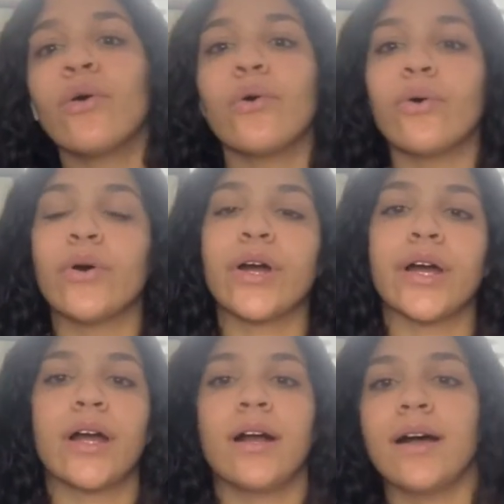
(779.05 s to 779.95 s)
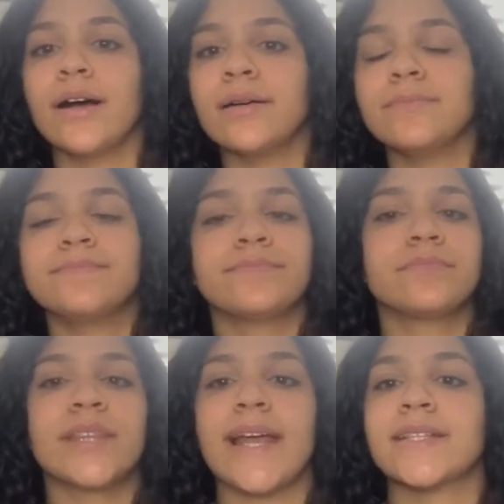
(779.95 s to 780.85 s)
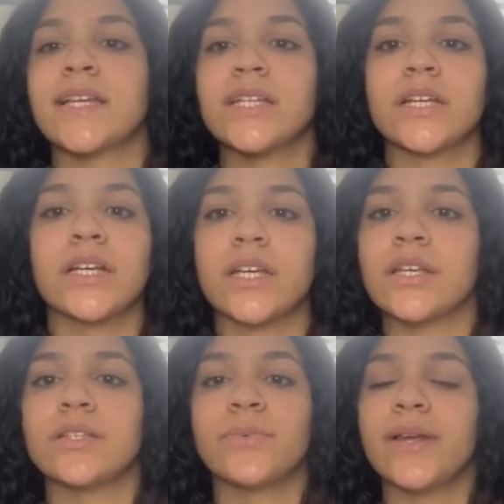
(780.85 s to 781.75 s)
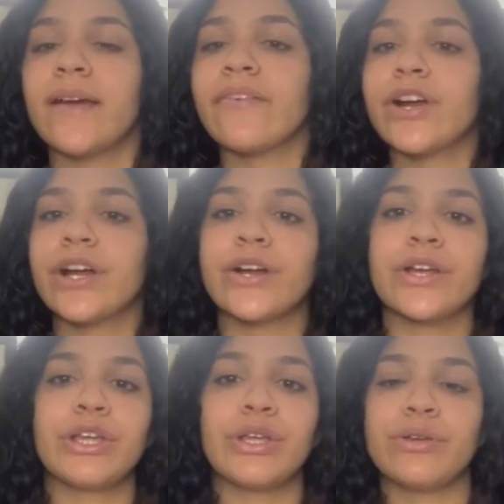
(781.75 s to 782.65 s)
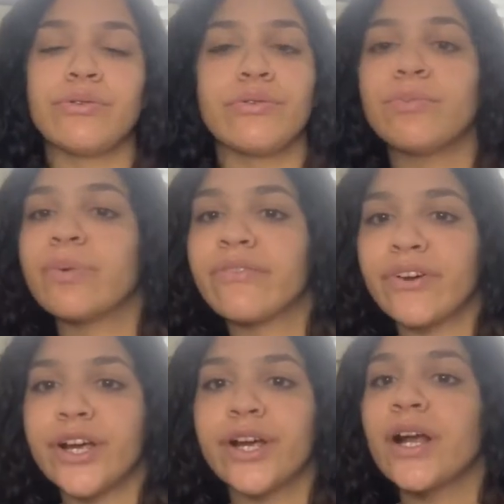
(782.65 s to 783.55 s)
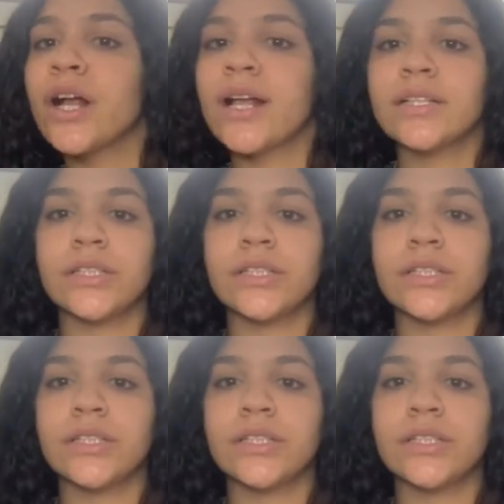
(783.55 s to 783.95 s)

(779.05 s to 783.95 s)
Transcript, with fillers: or um, lactation cookies, whatever you prefer to